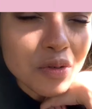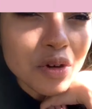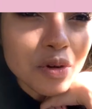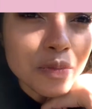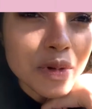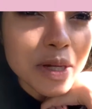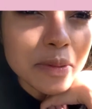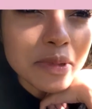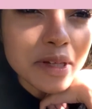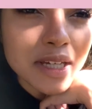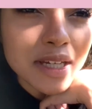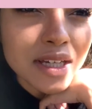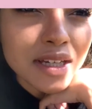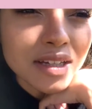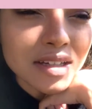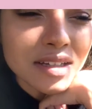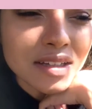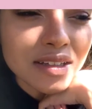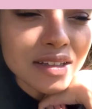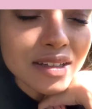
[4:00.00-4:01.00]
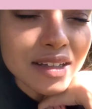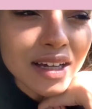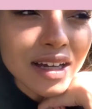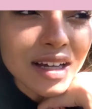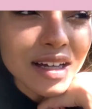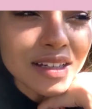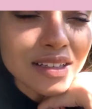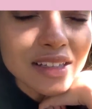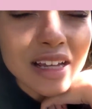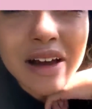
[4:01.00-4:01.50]
or maybe
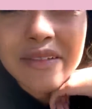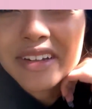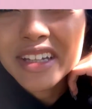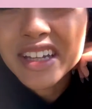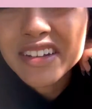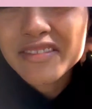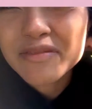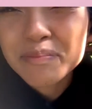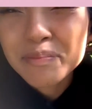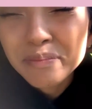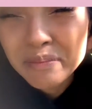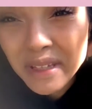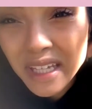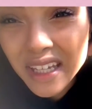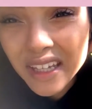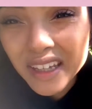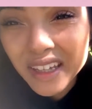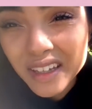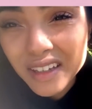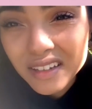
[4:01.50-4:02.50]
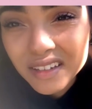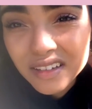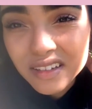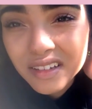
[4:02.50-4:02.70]
yeah I would give me